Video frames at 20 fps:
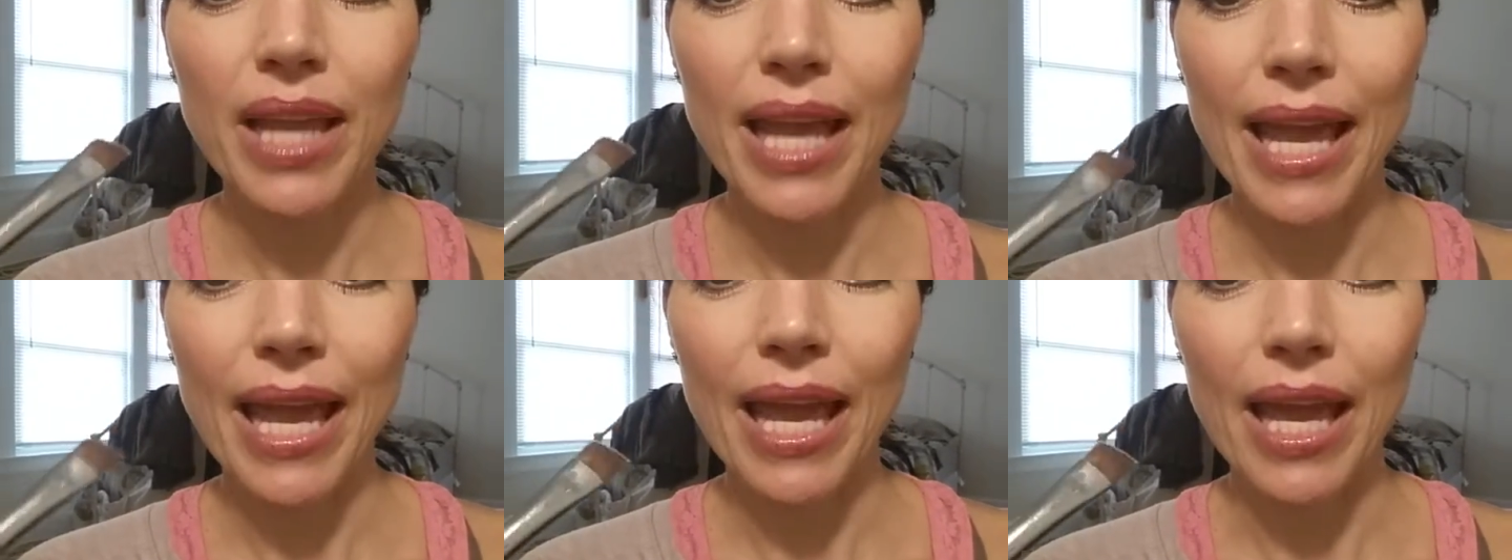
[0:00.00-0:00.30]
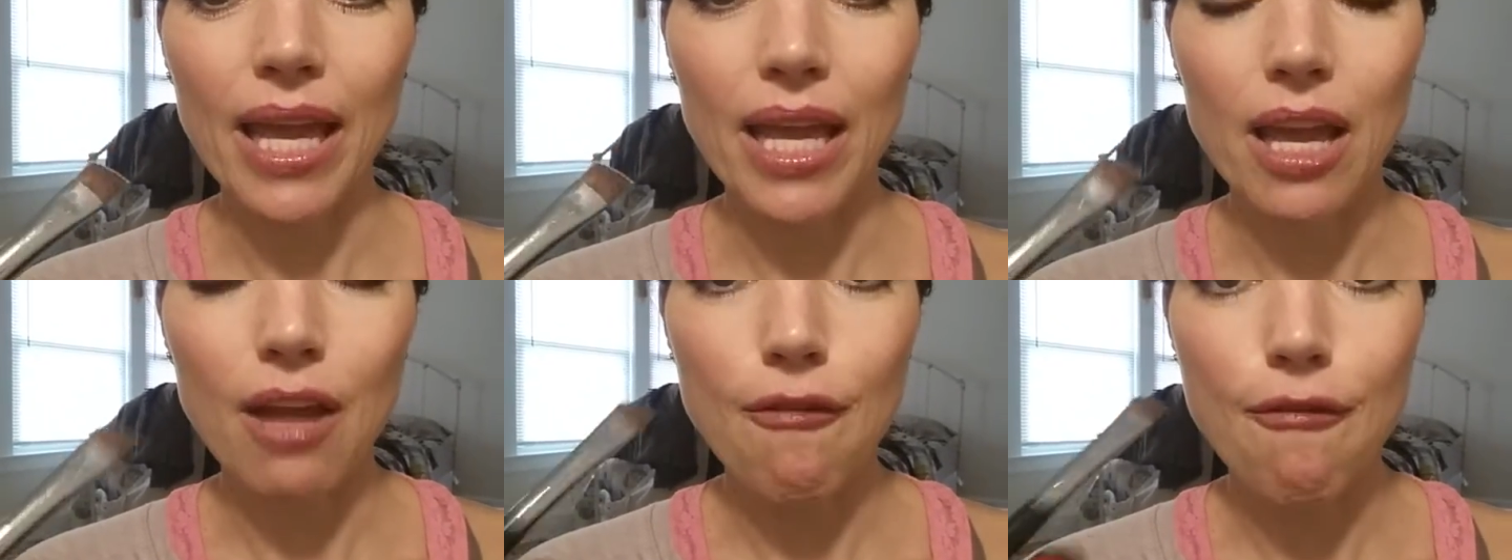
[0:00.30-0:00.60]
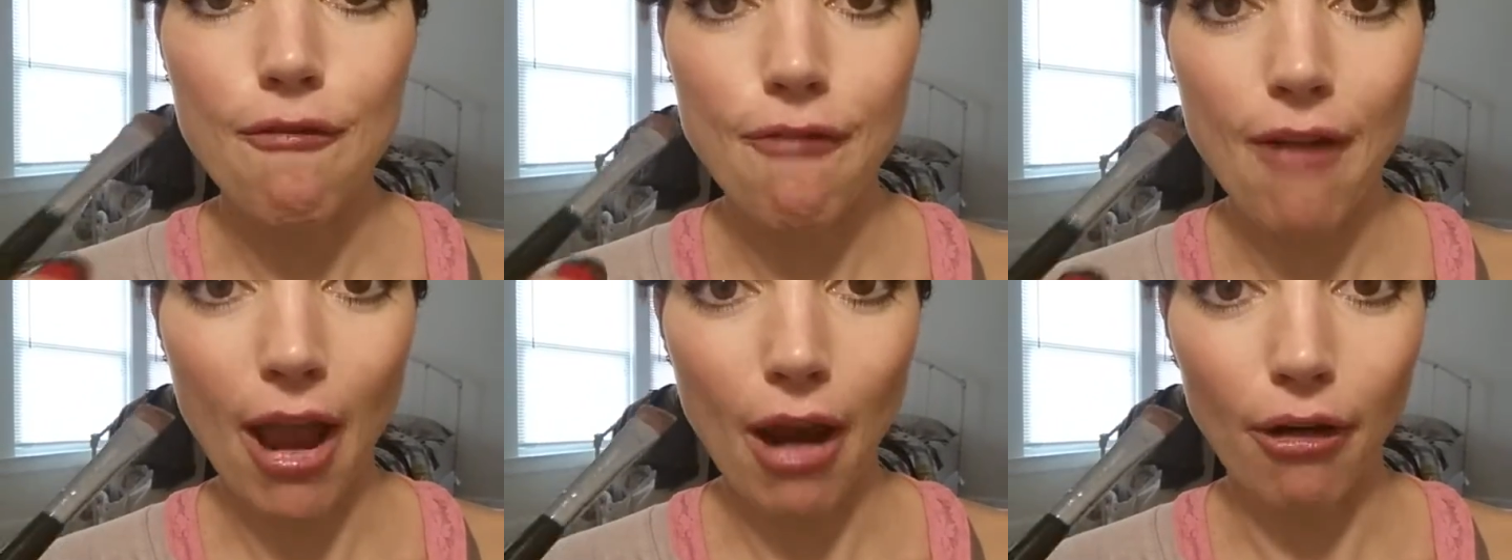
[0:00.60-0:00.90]
a
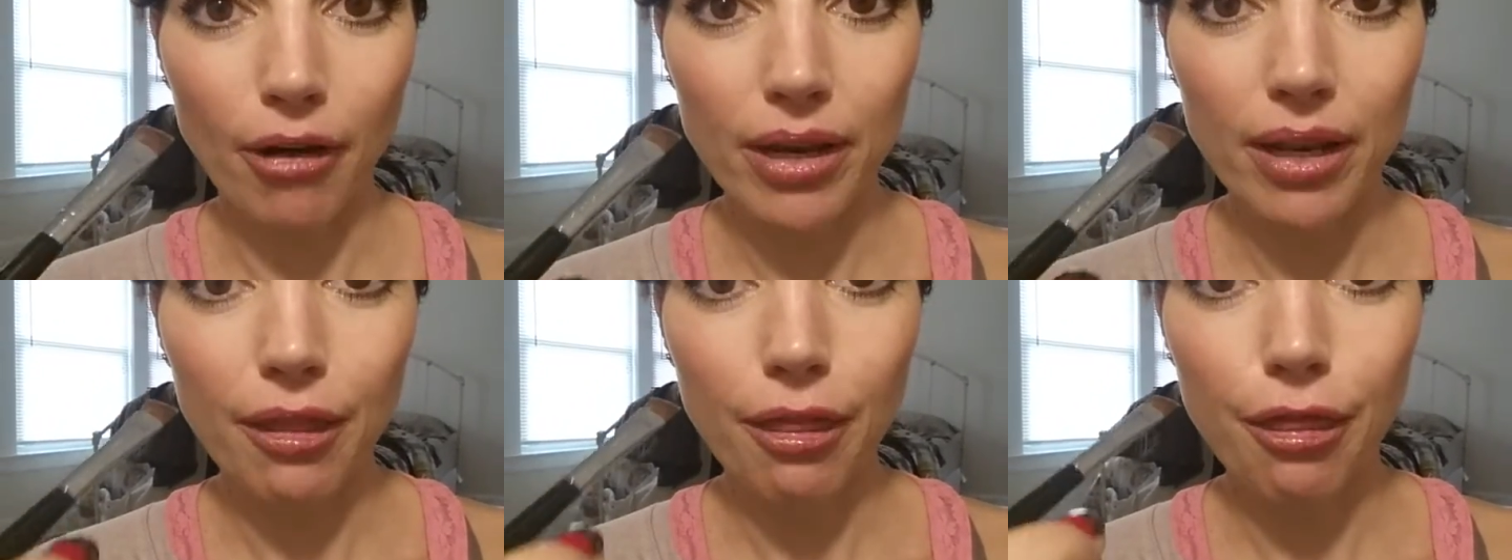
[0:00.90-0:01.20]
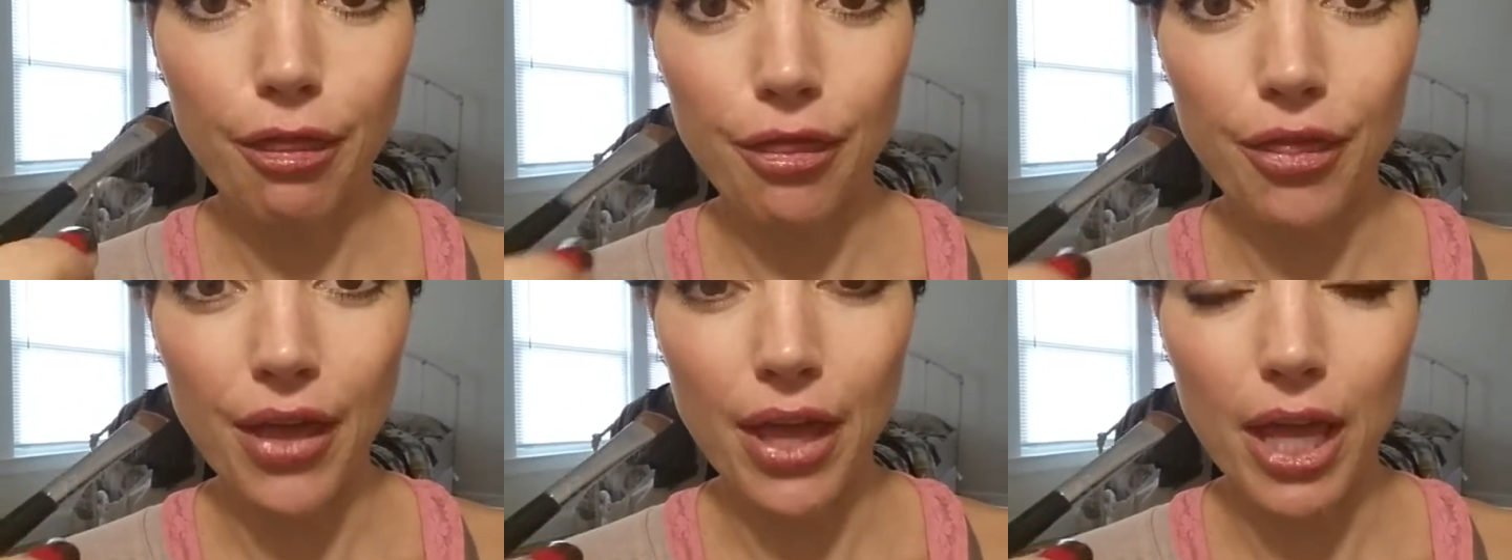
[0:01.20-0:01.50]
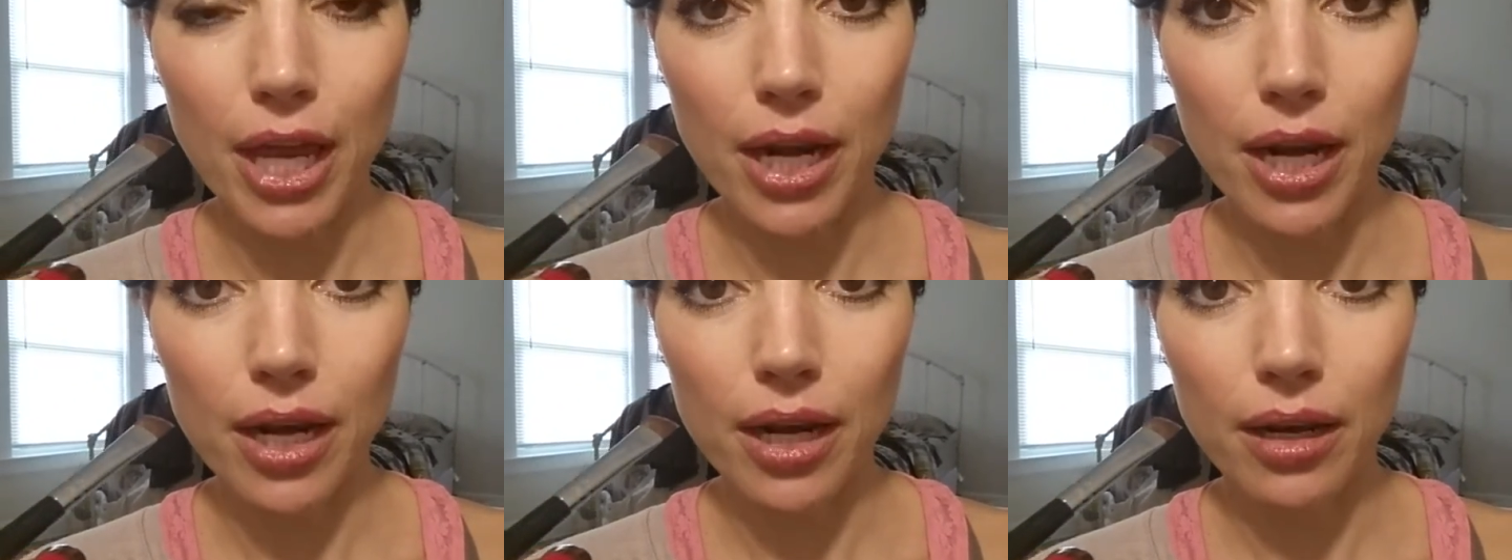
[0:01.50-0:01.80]
very
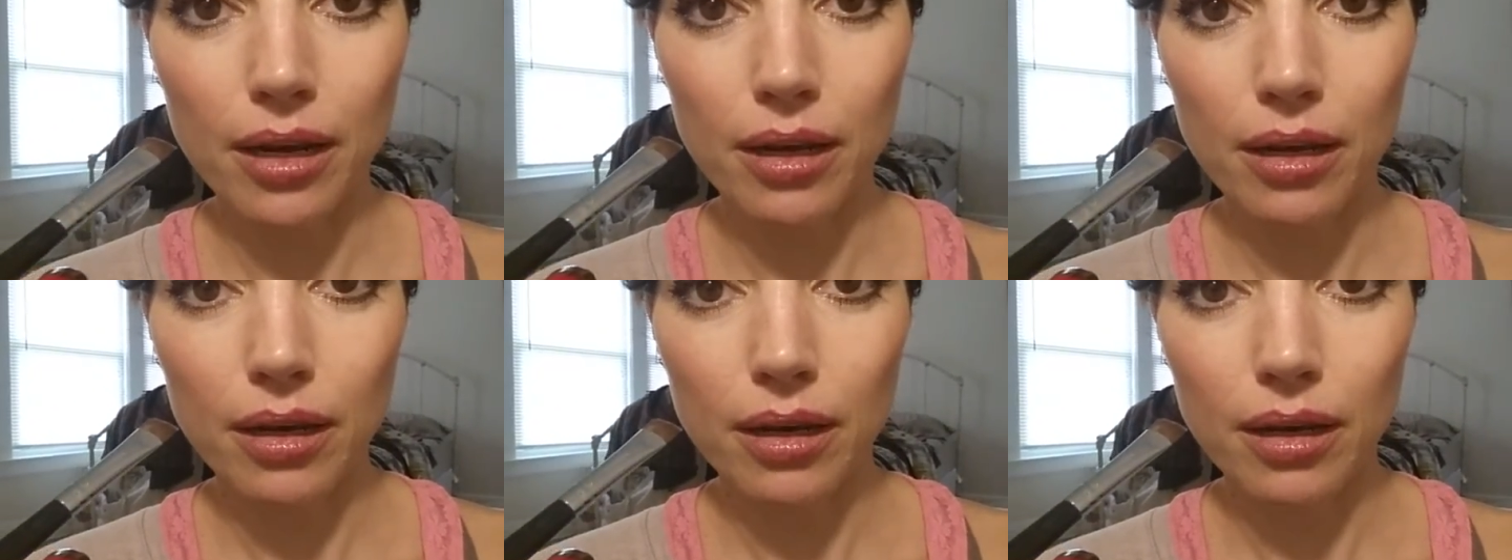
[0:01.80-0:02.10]
thin